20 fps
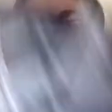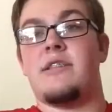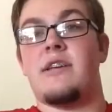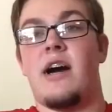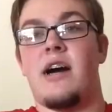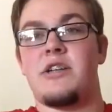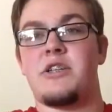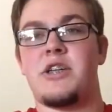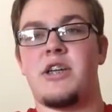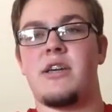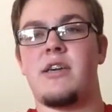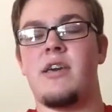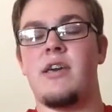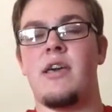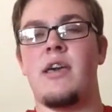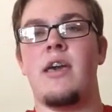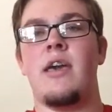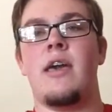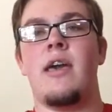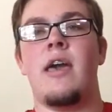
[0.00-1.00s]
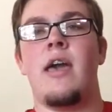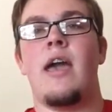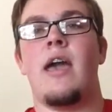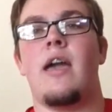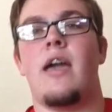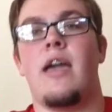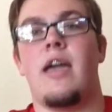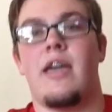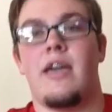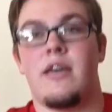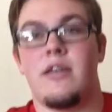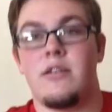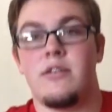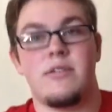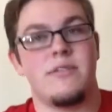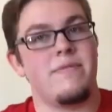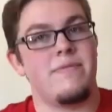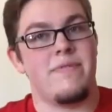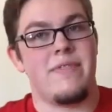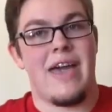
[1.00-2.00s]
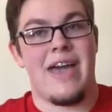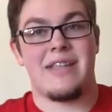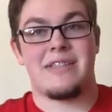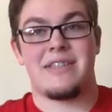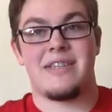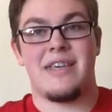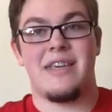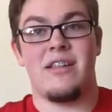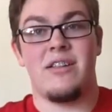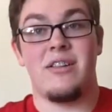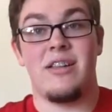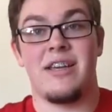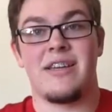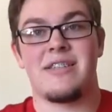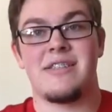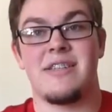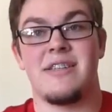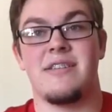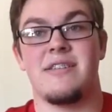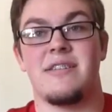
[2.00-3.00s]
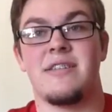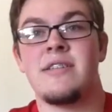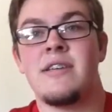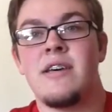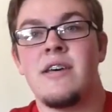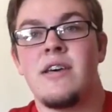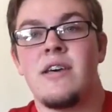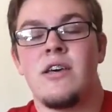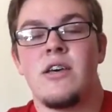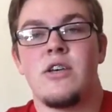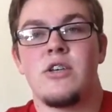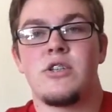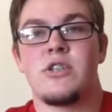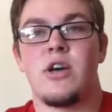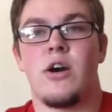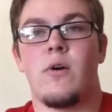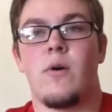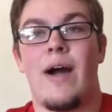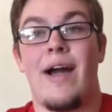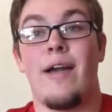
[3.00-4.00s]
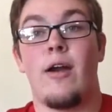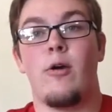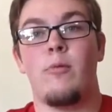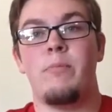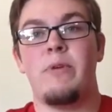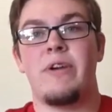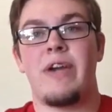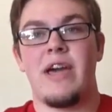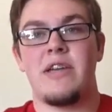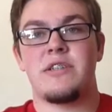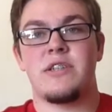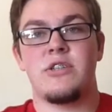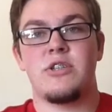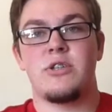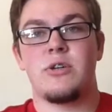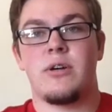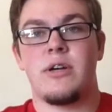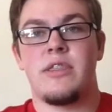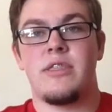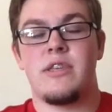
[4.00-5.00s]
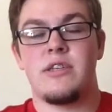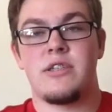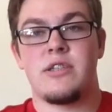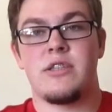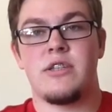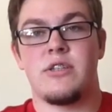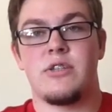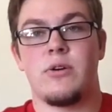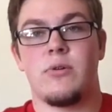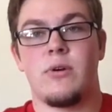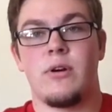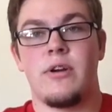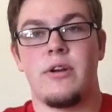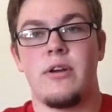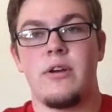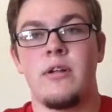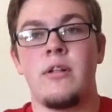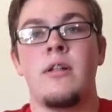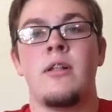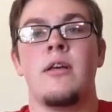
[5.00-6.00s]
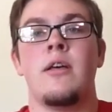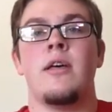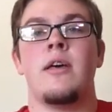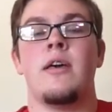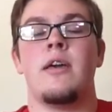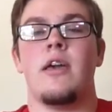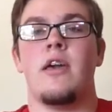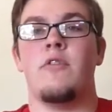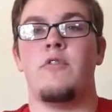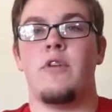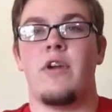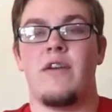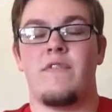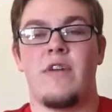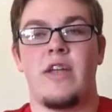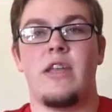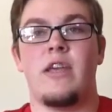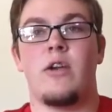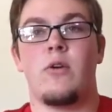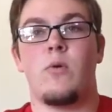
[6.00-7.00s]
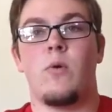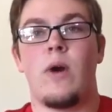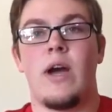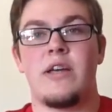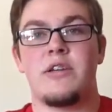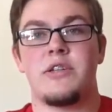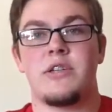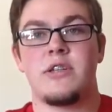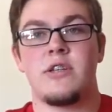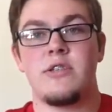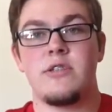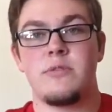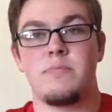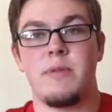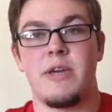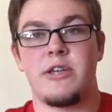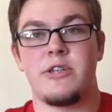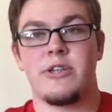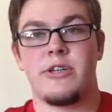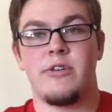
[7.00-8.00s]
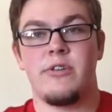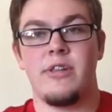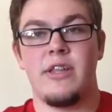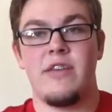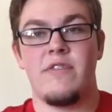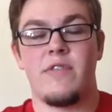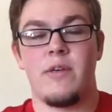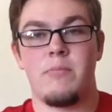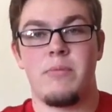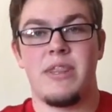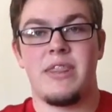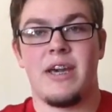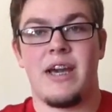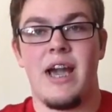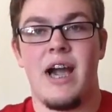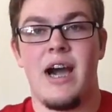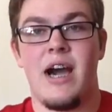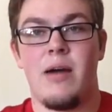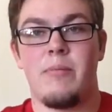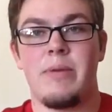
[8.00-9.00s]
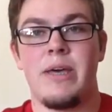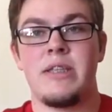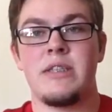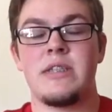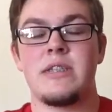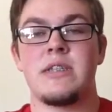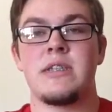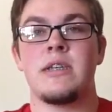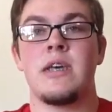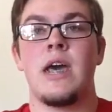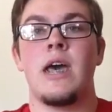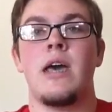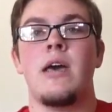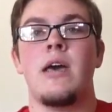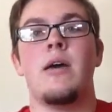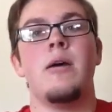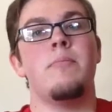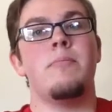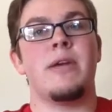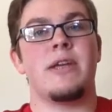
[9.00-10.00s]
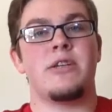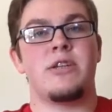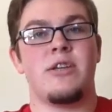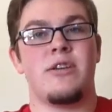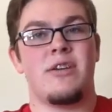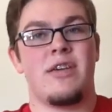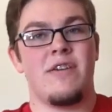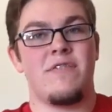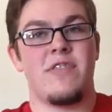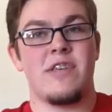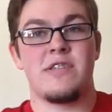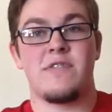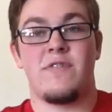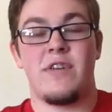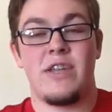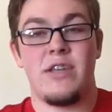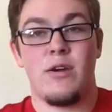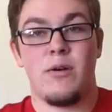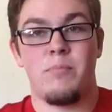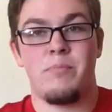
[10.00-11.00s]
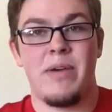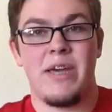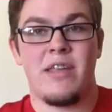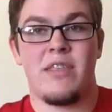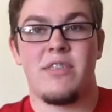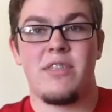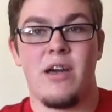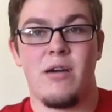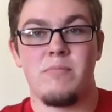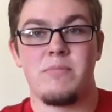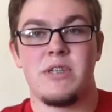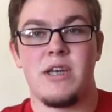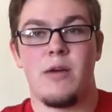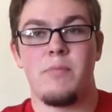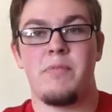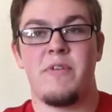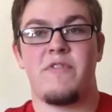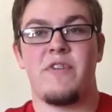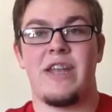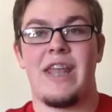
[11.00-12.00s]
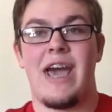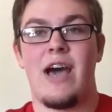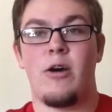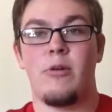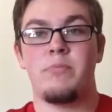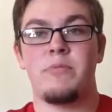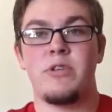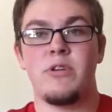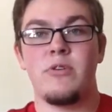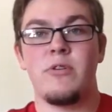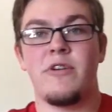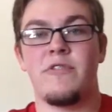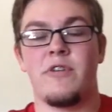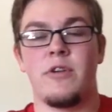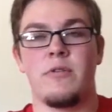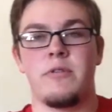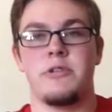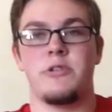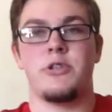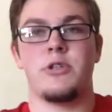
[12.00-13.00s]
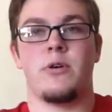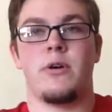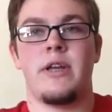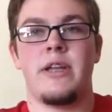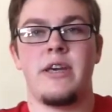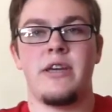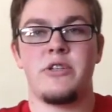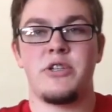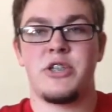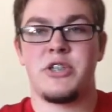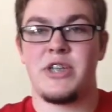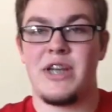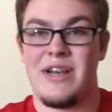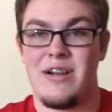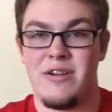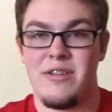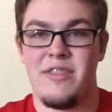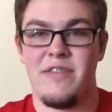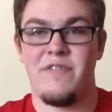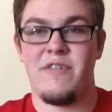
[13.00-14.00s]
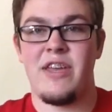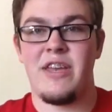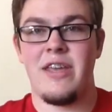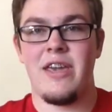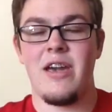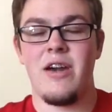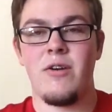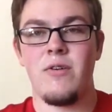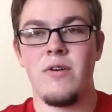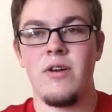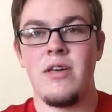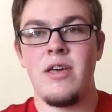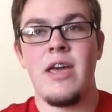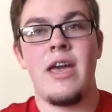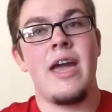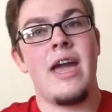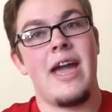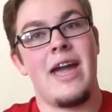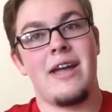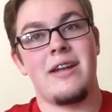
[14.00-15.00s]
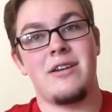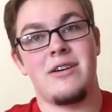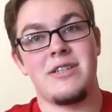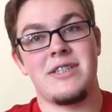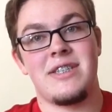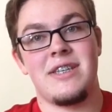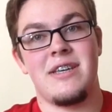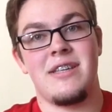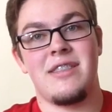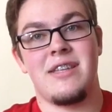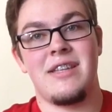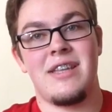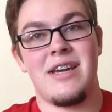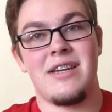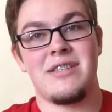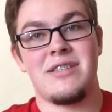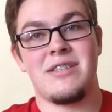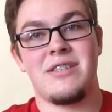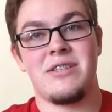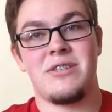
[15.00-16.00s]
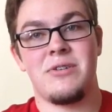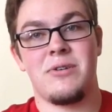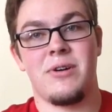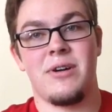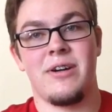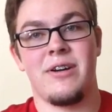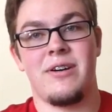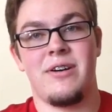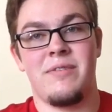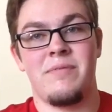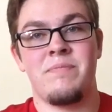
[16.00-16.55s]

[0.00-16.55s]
touching. And that's helixes. So I hope you guys enjoyed this tutorial. If you have any questions, make sure you leave them in the comments. Make sure you give this video a big thumbs up if it helped you, if you enjoyed it, share the video, and I'll see you in the next tutorial.